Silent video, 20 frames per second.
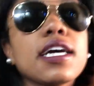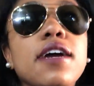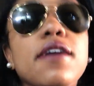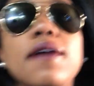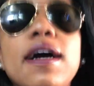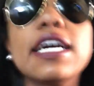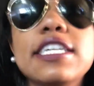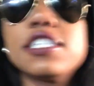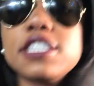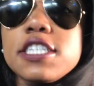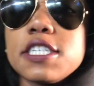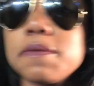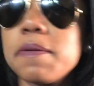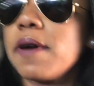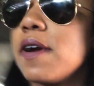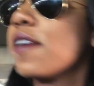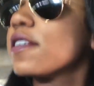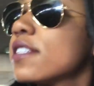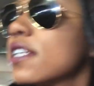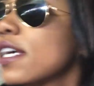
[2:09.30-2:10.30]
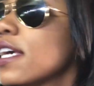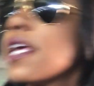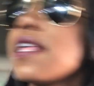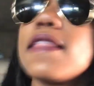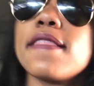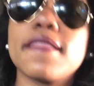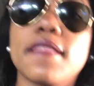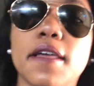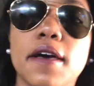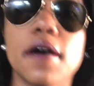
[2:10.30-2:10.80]
I just parked
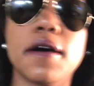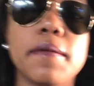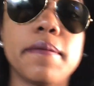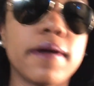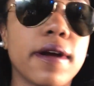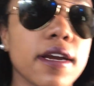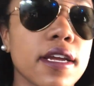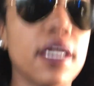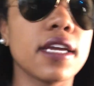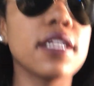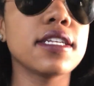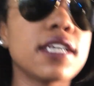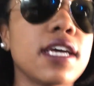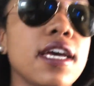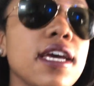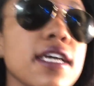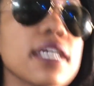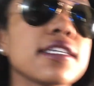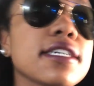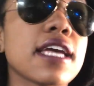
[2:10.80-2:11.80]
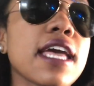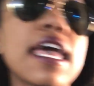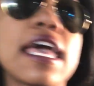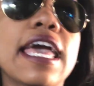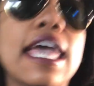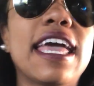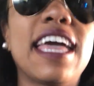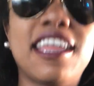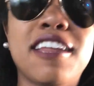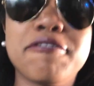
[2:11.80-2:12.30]
in the parking deck
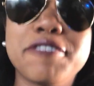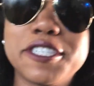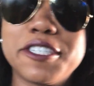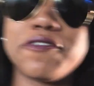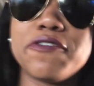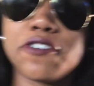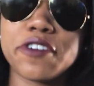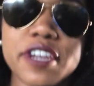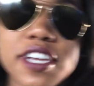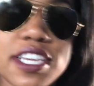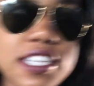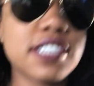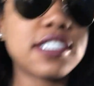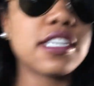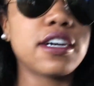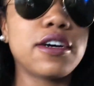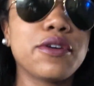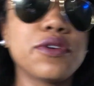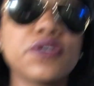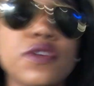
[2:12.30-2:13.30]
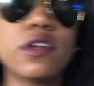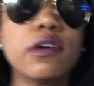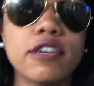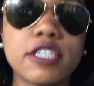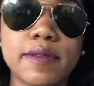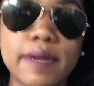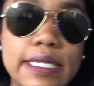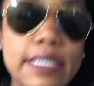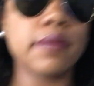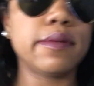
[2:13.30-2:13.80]
and it was free, so you know
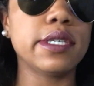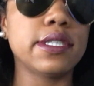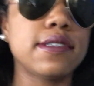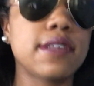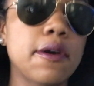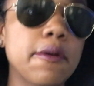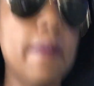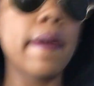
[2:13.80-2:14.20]
it's about to be so